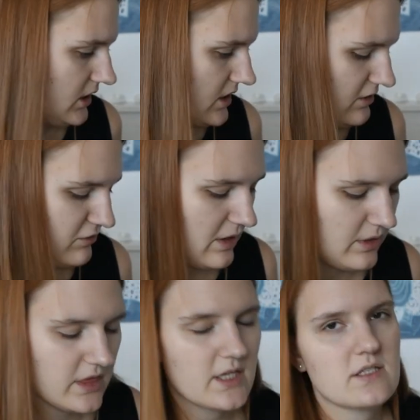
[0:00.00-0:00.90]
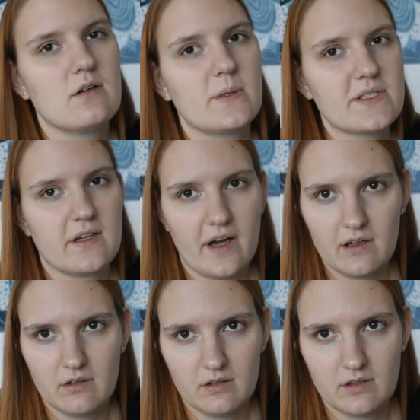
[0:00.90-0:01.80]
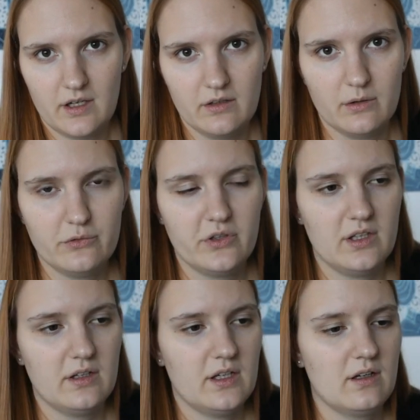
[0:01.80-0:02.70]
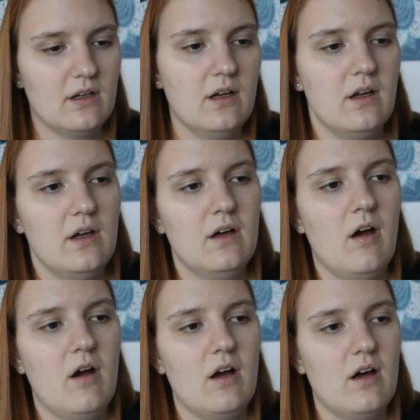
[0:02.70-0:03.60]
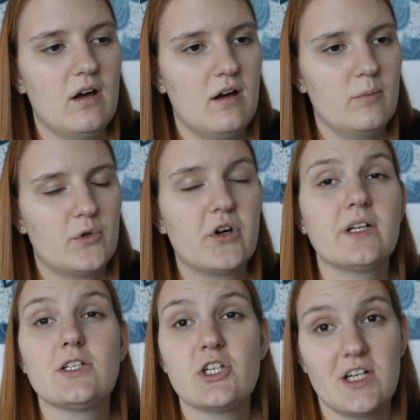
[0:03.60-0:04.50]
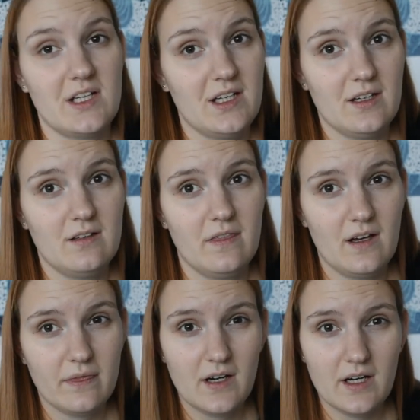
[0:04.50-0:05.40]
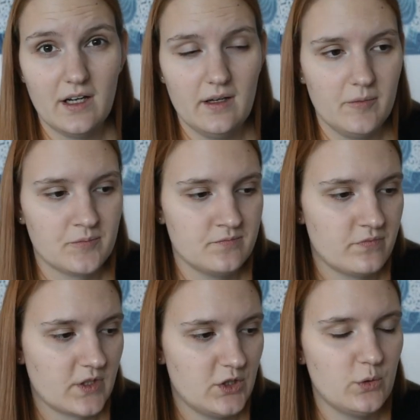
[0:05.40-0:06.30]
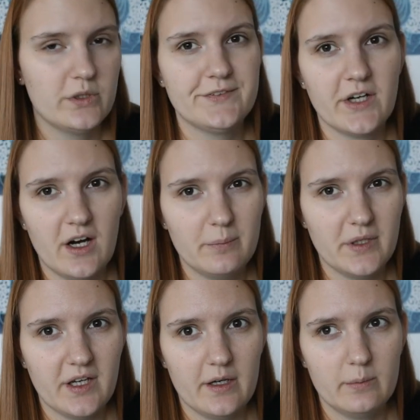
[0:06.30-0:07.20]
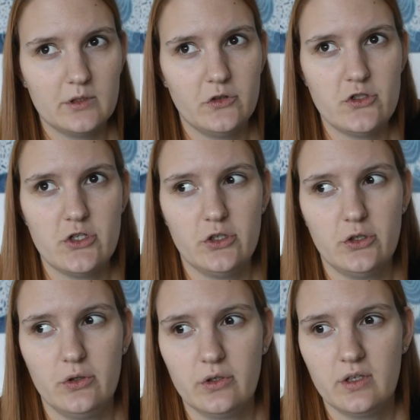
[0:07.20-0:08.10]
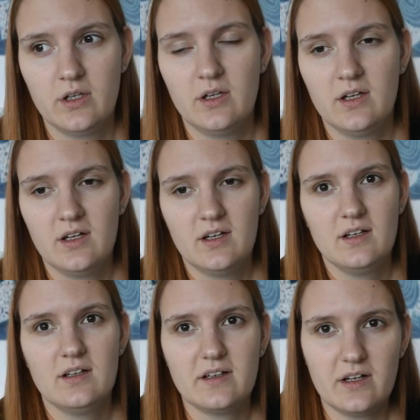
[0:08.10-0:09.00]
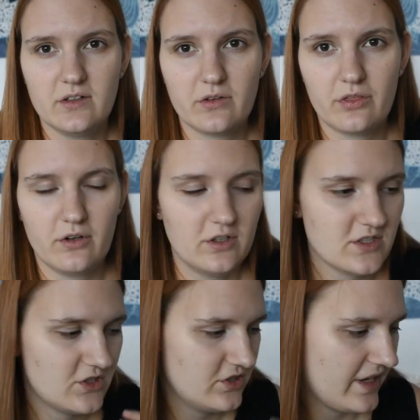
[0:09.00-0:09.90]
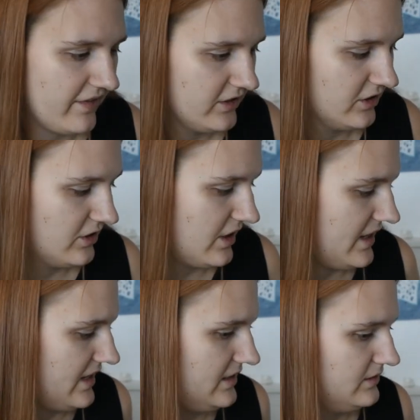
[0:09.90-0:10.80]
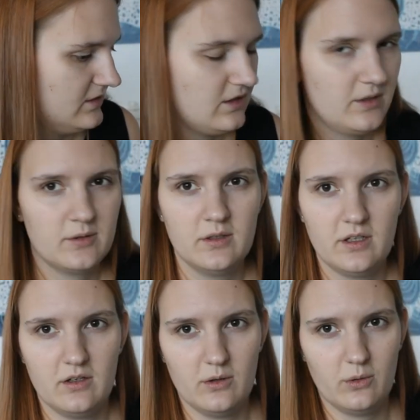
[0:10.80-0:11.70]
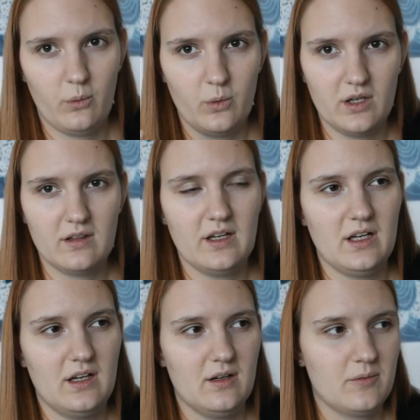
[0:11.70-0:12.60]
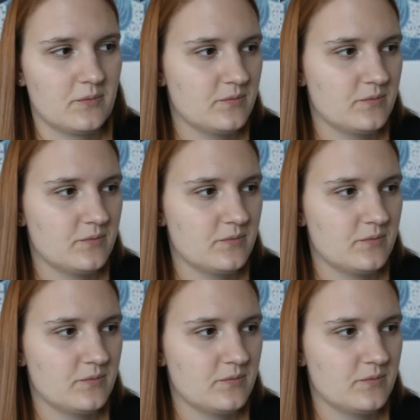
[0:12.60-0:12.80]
If everything is always scattered and you're feeling pretty shitty that day, you will not be able to get your thoughts together, and you know, really,